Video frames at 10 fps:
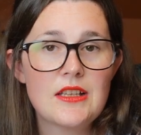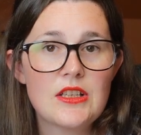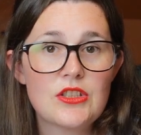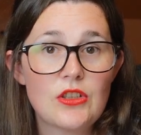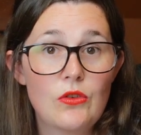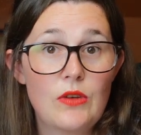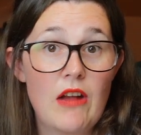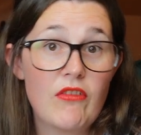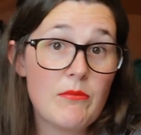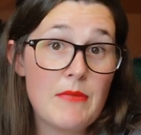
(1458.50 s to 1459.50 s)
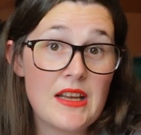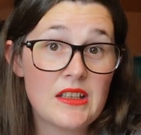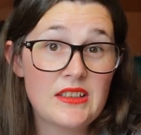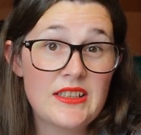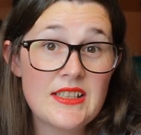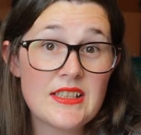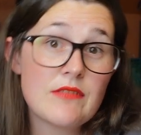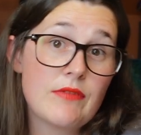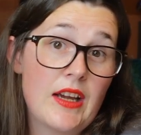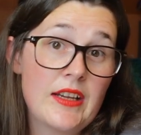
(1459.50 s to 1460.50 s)
So having a mailing list is
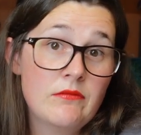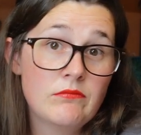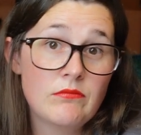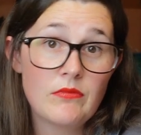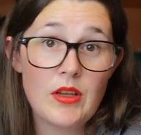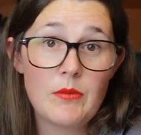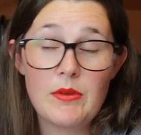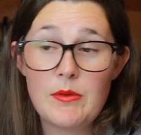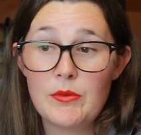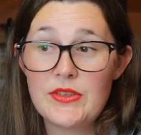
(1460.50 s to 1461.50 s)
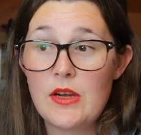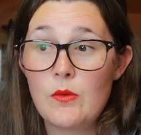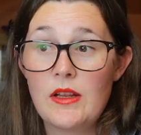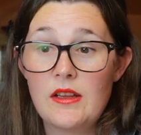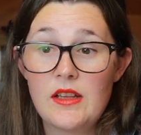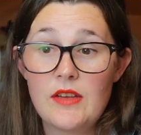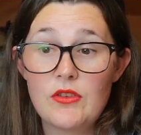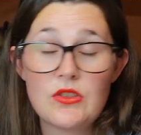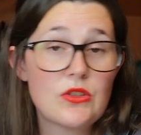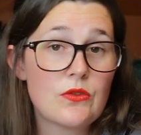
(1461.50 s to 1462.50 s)
fine. Who will say, oh, well, if
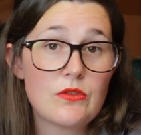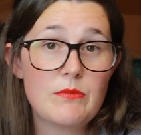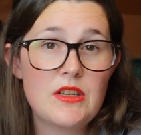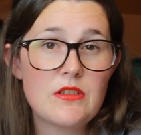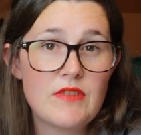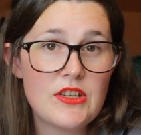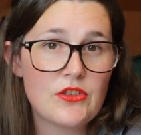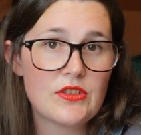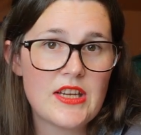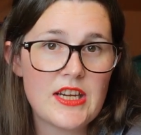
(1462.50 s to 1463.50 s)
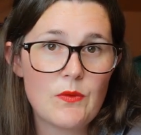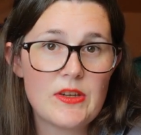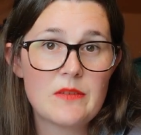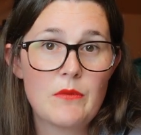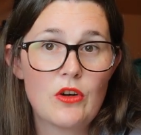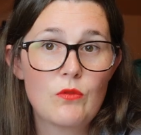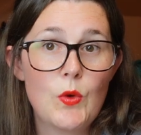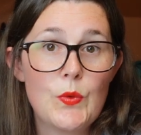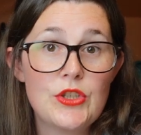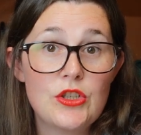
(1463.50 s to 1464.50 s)
your social media reach got taken away tomorrow,
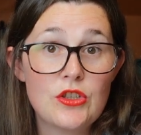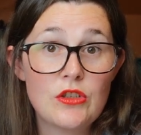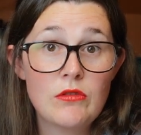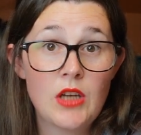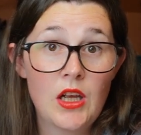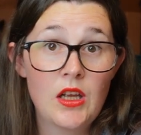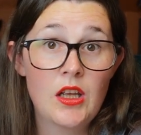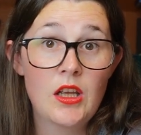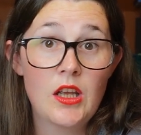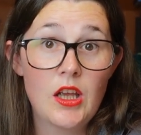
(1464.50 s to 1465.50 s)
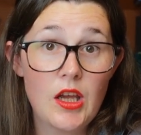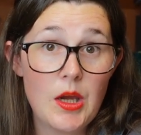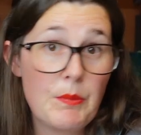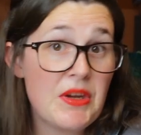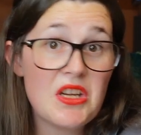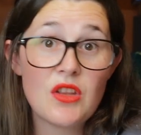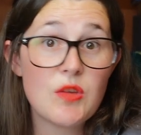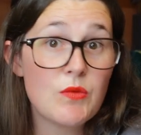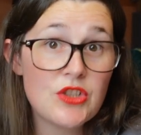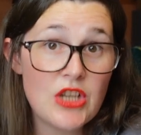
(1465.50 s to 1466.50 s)
what would you do? I mean,
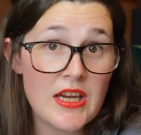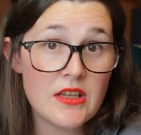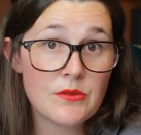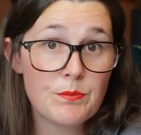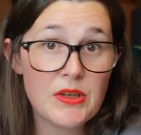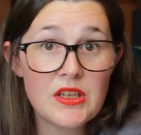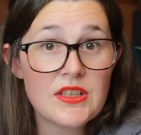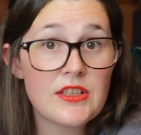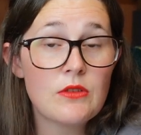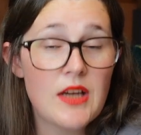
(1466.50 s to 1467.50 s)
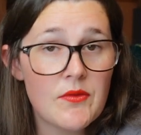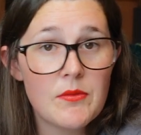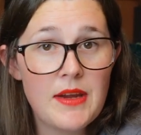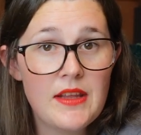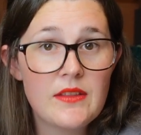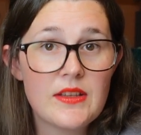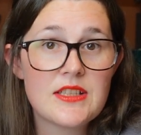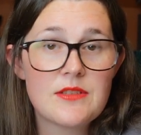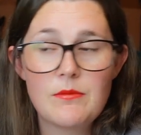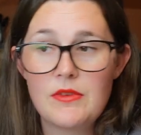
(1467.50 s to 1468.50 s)
nothing would change because I don't have a mailing
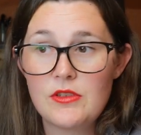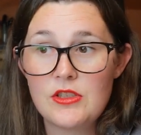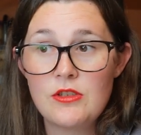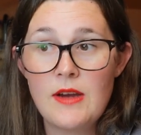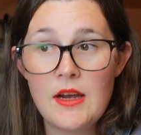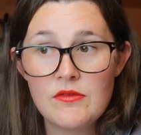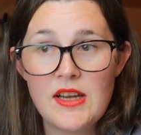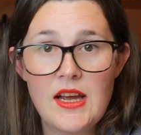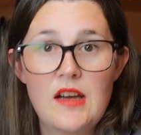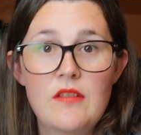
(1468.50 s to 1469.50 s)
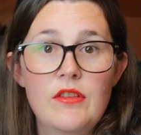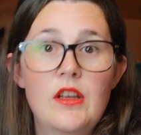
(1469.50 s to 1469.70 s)
list, because you have to have